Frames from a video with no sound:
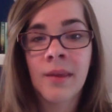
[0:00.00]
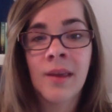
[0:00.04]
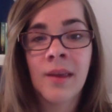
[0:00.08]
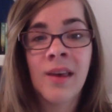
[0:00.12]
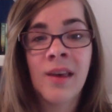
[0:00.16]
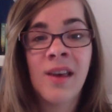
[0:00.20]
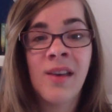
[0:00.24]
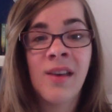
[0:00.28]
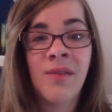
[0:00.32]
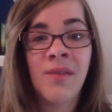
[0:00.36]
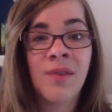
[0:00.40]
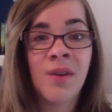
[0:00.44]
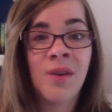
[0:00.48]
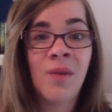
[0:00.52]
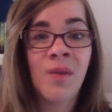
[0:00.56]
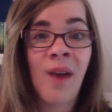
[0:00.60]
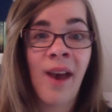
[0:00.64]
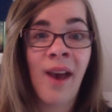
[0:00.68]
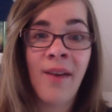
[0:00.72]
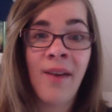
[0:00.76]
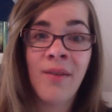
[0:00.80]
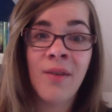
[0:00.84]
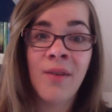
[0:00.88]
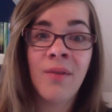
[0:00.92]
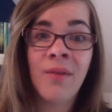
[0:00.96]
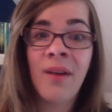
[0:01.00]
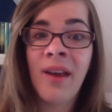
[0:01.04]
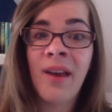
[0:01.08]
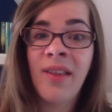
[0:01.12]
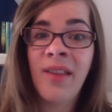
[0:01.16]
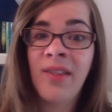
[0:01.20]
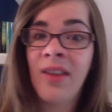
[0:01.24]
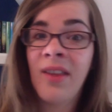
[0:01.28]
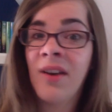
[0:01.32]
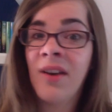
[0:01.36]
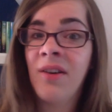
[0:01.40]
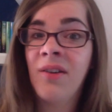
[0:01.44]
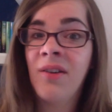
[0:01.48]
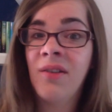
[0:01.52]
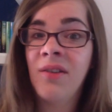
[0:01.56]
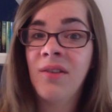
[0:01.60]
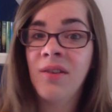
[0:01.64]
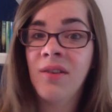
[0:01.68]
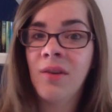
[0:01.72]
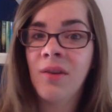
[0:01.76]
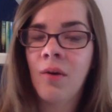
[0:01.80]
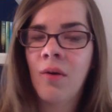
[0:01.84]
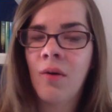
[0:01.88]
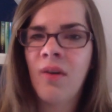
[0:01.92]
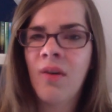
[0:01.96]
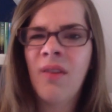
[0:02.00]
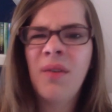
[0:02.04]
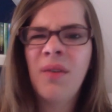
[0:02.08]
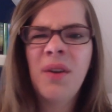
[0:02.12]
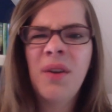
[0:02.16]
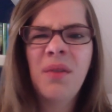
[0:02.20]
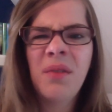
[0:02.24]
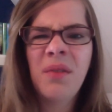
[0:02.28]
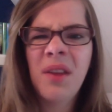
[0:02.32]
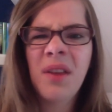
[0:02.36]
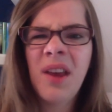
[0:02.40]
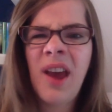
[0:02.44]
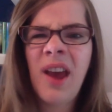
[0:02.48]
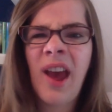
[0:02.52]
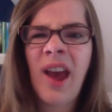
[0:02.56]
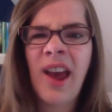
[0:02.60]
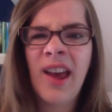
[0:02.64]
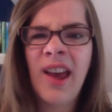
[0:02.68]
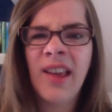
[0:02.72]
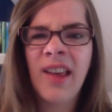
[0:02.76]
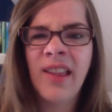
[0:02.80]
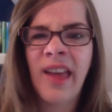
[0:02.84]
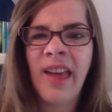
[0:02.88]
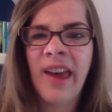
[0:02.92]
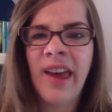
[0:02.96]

If you haven't read those, or if you really hate